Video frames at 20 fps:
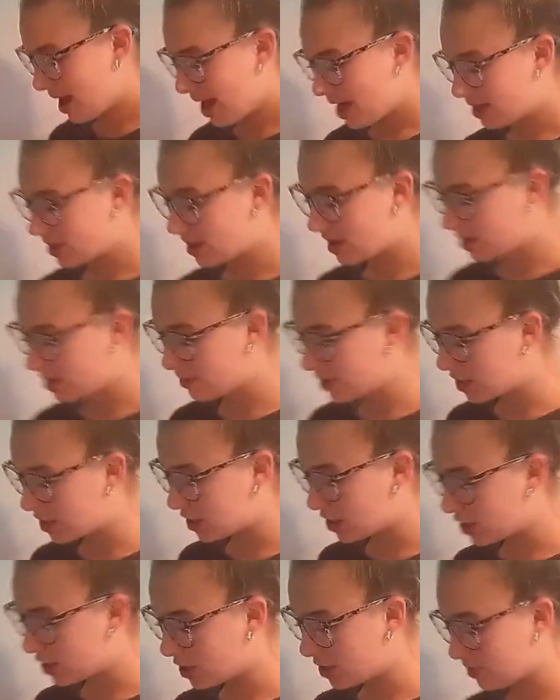and then my
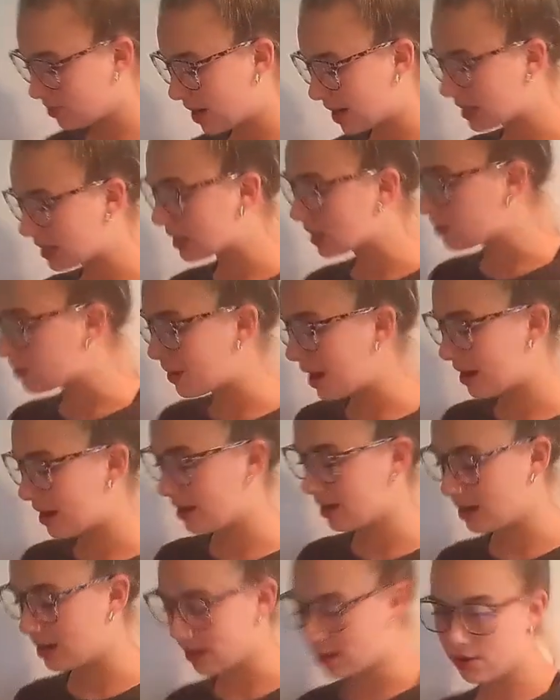gymnastics bag,
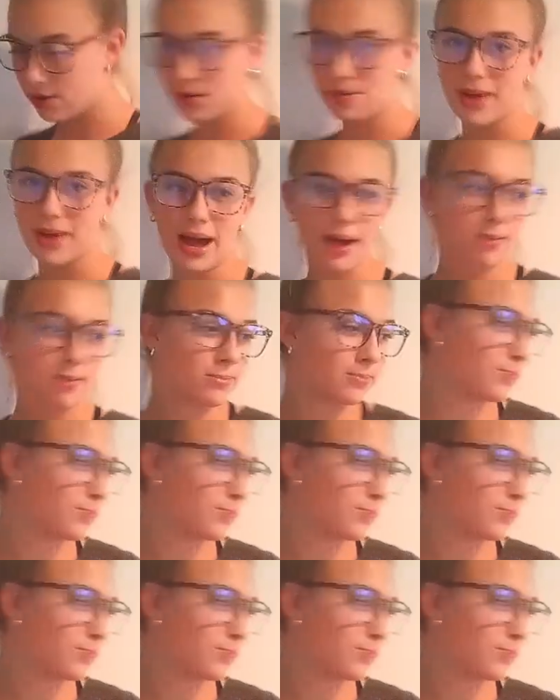and then a yoga mat.